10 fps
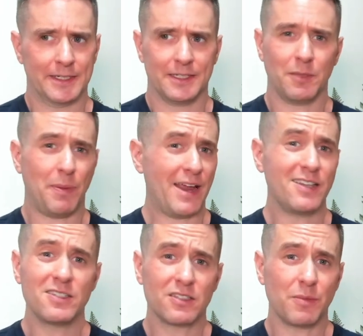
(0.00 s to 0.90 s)

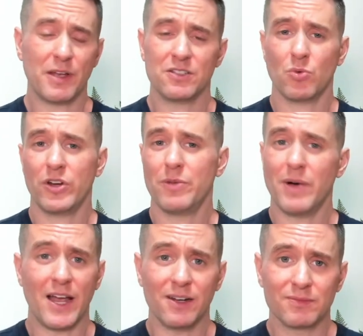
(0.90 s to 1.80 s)
depends on where you
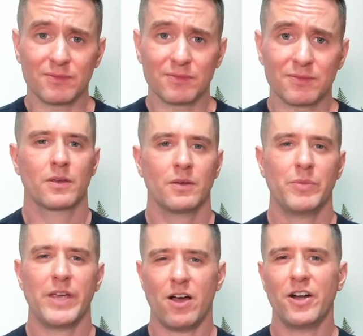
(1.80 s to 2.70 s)
buy it.
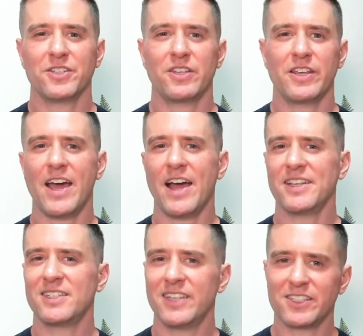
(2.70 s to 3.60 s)
But yeah, honestly, at
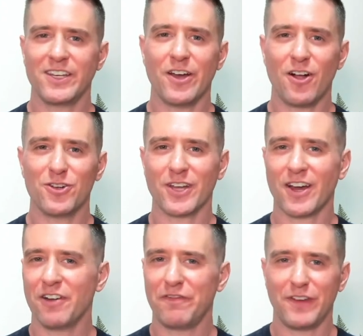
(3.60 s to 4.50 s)
$60, I
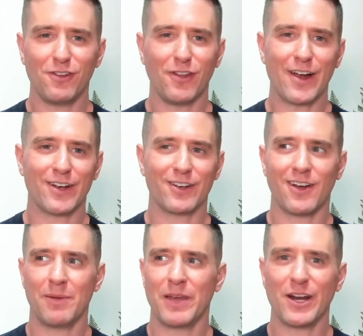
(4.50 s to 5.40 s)
kind of feel like
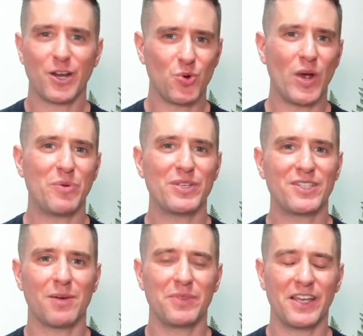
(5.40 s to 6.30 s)
I'm getting away with
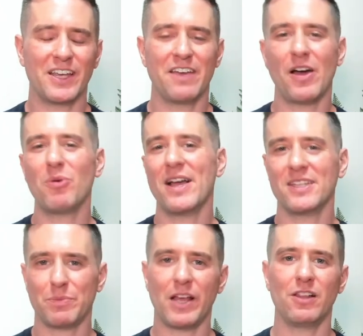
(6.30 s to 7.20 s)
something. If I were
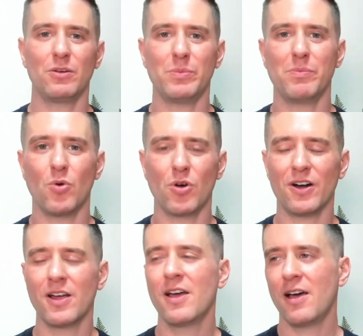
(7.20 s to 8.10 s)
asked to pay a little bit
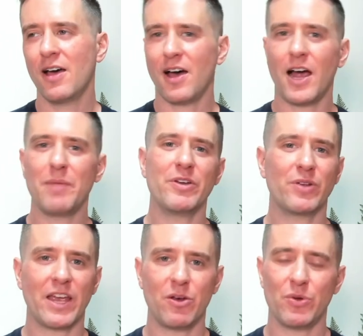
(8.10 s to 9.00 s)
more, I'd be
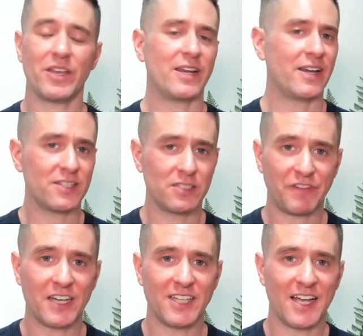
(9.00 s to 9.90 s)
okay with it. It is a
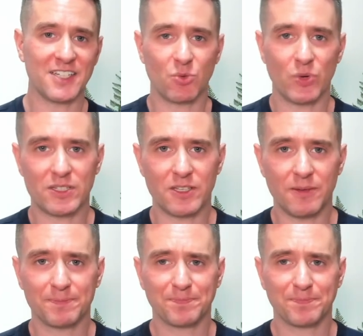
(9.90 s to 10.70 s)
fantastic whiskey.